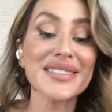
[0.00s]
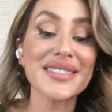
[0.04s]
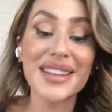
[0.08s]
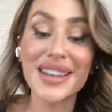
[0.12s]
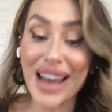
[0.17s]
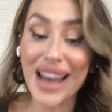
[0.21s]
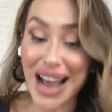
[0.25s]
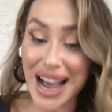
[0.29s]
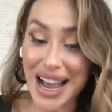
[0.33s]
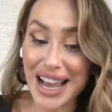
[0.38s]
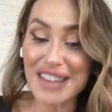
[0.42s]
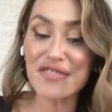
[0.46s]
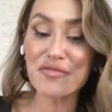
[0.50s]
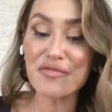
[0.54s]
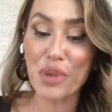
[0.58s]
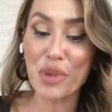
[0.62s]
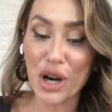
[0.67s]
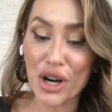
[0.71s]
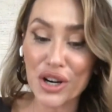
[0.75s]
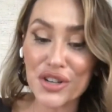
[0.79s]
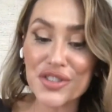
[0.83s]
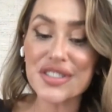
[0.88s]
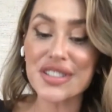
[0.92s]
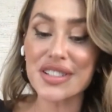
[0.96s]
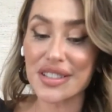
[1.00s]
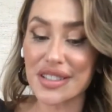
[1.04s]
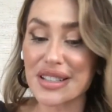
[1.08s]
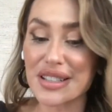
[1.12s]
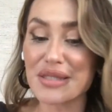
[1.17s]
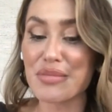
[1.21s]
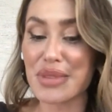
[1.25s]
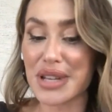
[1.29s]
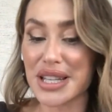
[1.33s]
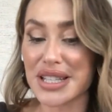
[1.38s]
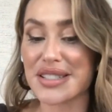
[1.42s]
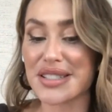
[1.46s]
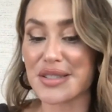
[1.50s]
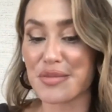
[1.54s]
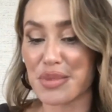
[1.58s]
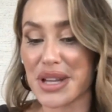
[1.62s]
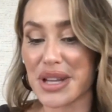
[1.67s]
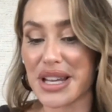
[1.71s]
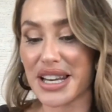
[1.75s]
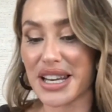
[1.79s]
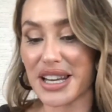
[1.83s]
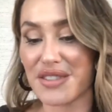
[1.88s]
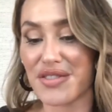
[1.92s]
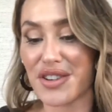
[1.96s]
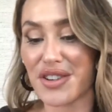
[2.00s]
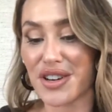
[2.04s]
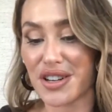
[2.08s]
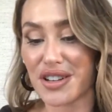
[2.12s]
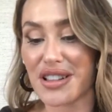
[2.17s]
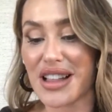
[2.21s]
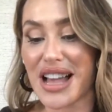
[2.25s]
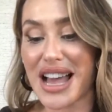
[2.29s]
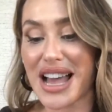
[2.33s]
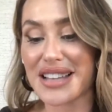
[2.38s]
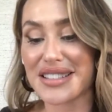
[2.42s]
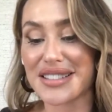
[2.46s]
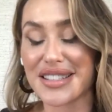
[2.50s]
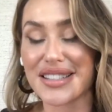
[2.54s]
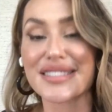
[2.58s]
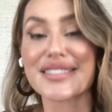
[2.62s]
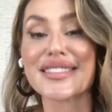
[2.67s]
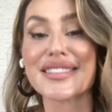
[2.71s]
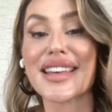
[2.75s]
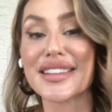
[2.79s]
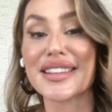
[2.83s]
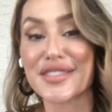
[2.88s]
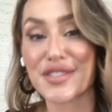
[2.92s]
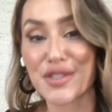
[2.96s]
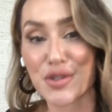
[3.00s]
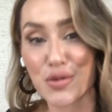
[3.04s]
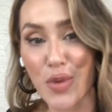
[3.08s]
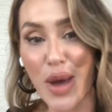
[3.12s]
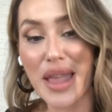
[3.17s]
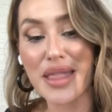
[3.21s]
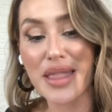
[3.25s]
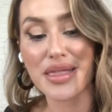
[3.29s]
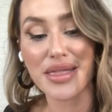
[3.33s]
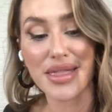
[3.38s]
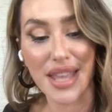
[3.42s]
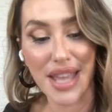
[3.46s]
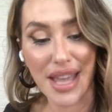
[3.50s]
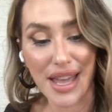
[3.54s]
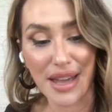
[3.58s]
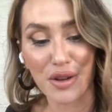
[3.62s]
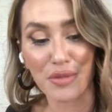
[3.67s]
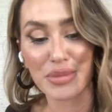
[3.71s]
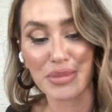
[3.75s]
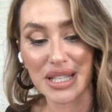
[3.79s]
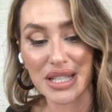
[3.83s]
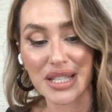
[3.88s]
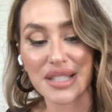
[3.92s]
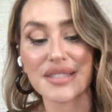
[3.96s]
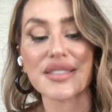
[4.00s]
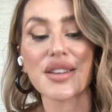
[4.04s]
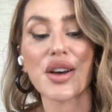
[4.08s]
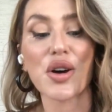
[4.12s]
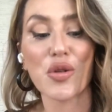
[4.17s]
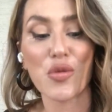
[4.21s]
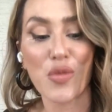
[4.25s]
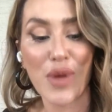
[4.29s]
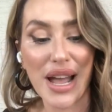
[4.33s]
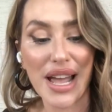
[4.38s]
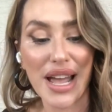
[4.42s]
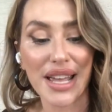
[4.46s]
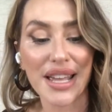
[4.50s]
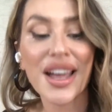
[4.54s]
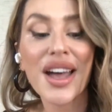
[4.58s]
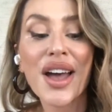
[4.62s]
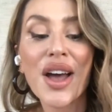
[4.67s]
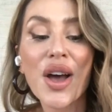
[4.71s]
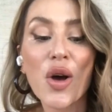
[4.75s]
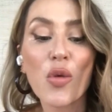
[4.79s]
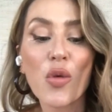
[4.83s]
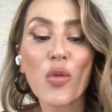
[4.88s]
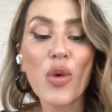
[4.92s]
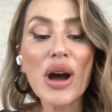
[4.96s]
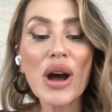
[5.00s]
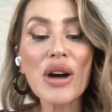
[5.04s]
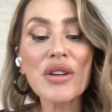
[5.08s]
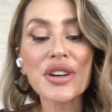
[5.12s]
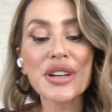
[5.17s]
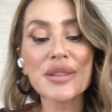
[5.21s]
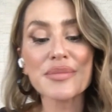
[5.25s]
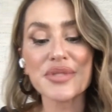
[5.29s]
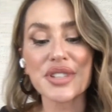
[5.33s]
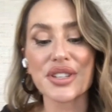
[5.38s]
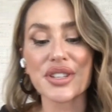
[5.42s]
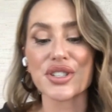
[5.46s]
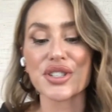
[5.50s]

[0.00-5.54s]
And I've personally been to plenty of her classes and sweat the LBs away. Welcome to the